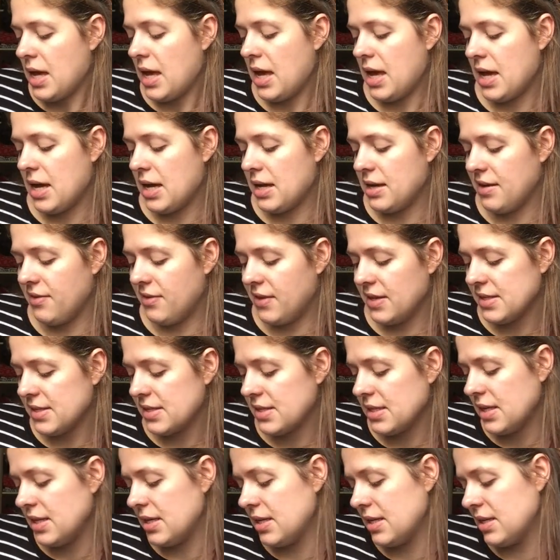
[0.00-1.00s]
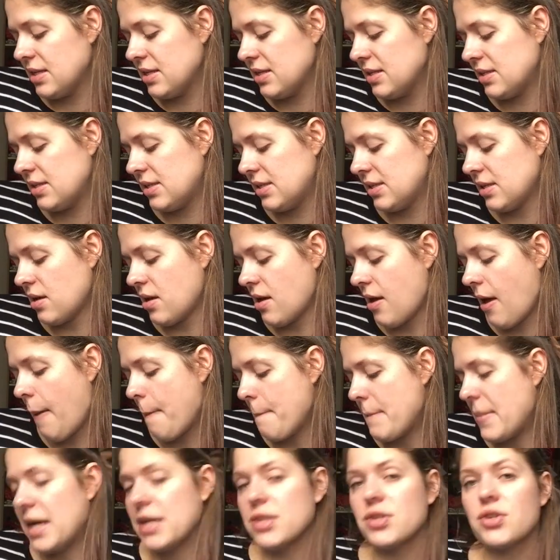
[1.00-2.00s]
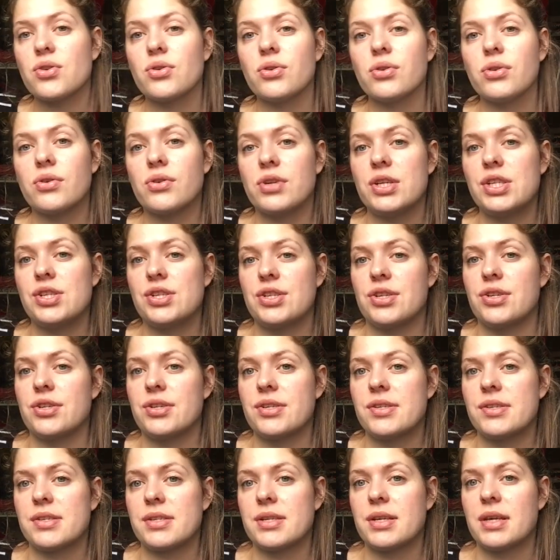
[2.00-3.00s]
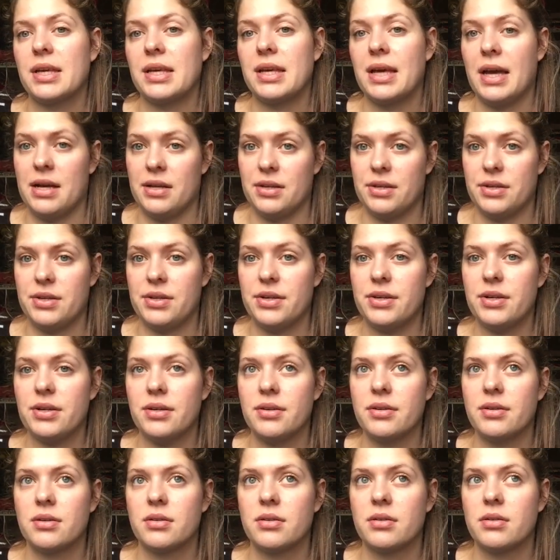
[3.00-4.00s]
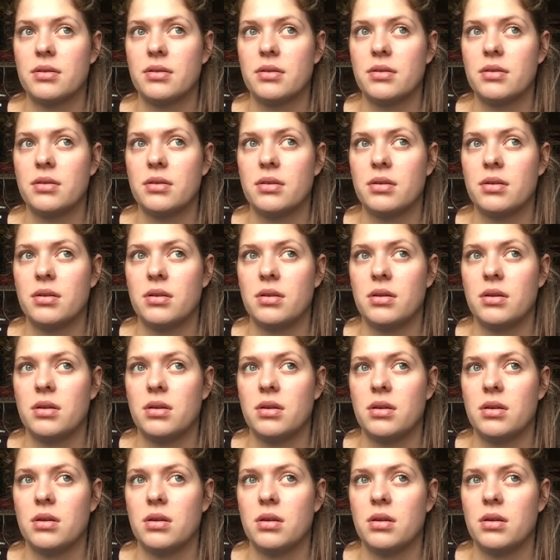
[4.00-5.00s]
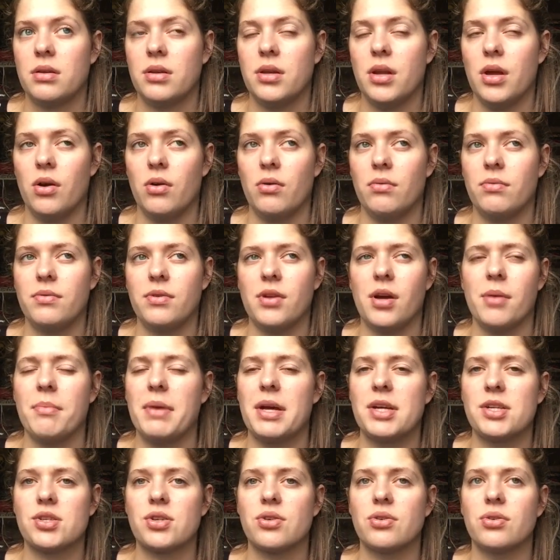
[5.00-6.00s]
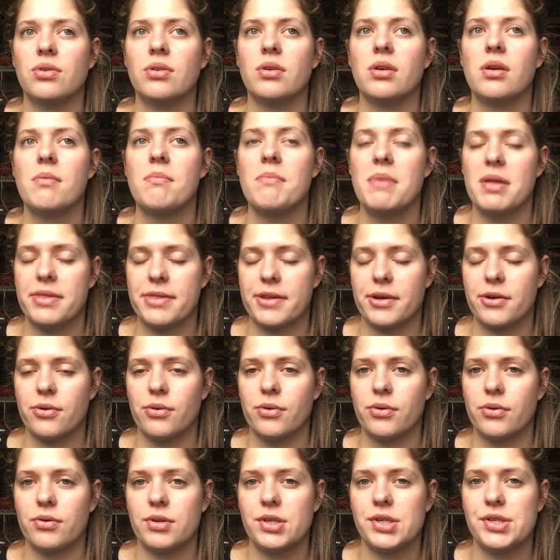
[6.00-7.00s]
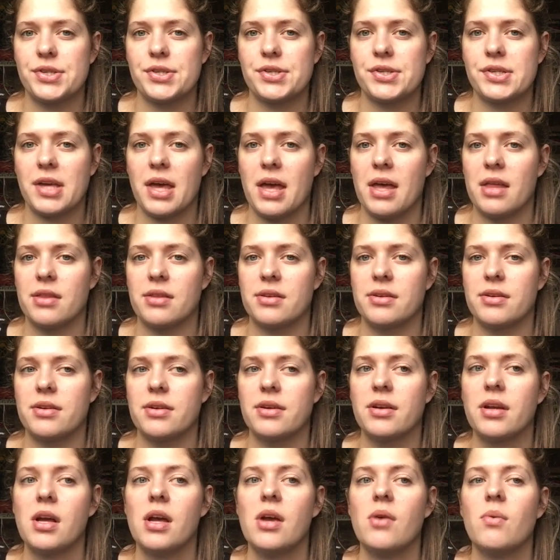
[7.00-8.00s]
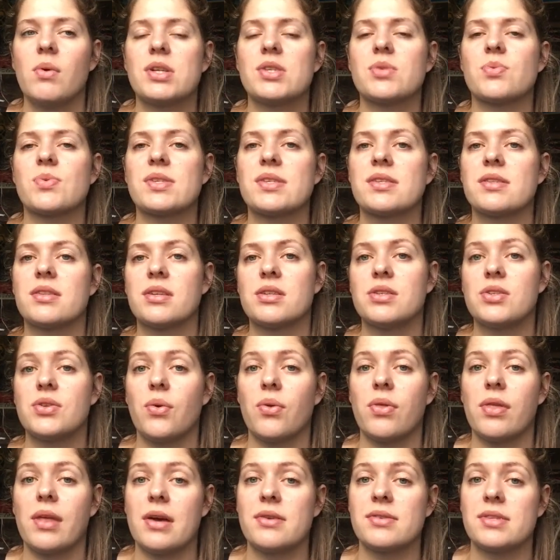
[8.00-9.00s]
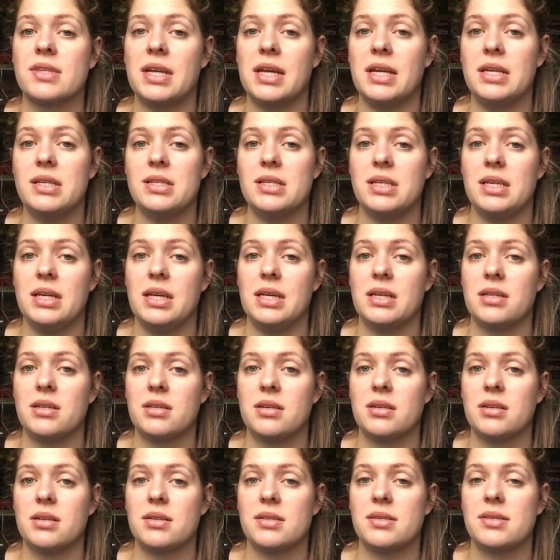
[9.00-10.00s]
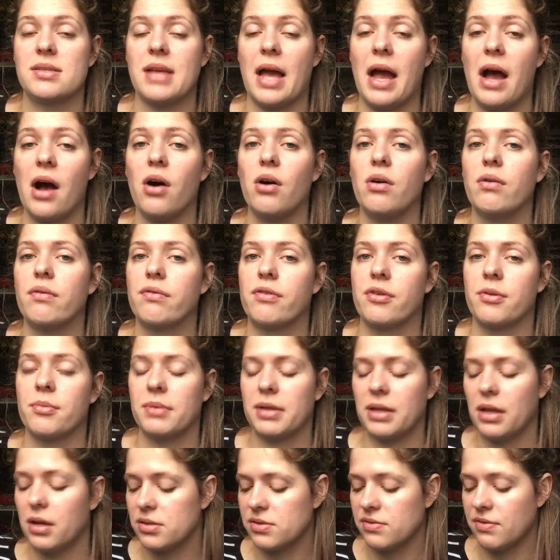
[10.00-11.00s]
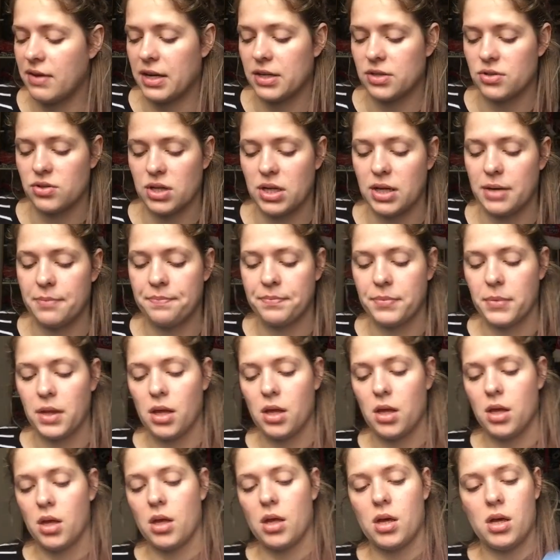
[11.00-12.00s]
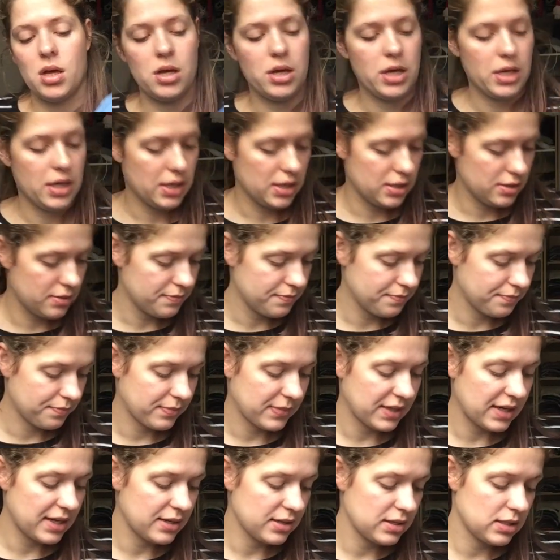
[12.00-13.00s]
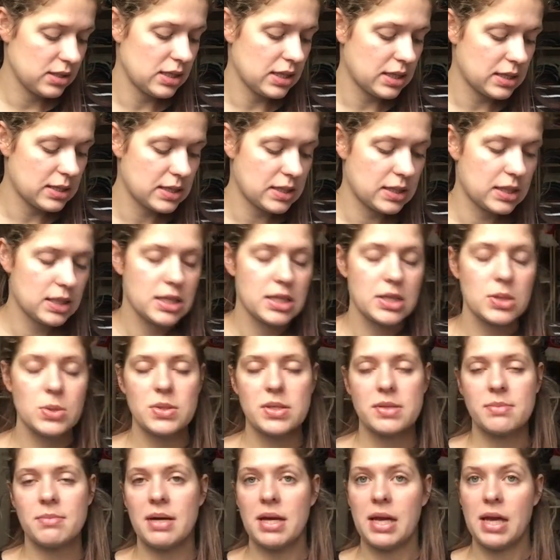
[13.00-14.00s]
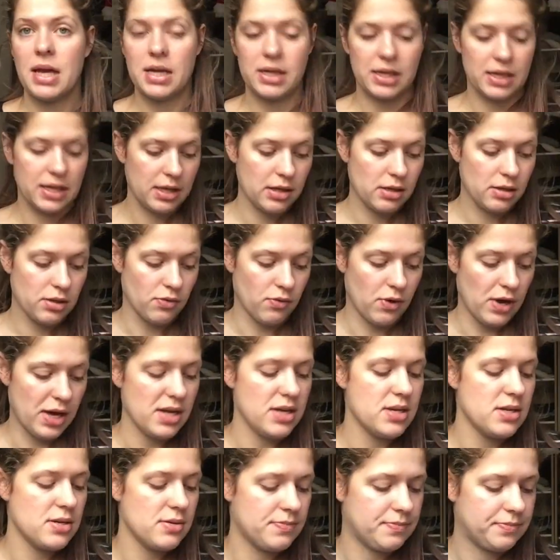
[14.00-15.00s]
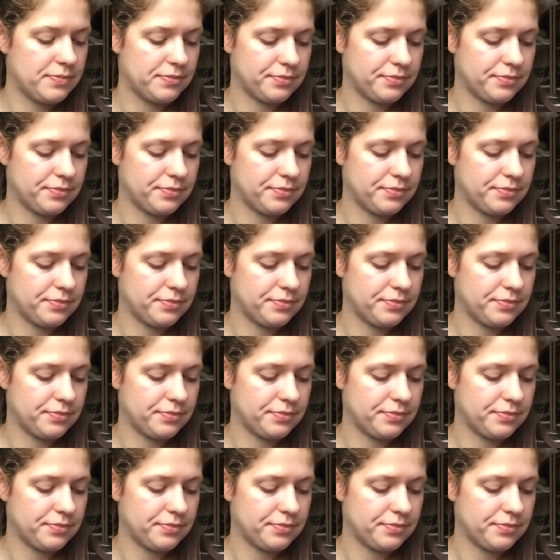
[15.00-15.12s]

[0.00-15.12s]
And this is Magical Creatures Calendar. No, not magical. Mythical Creatures Calendar, which was the 2018 Sal from Clouds Factory. And excuse my hanging thread,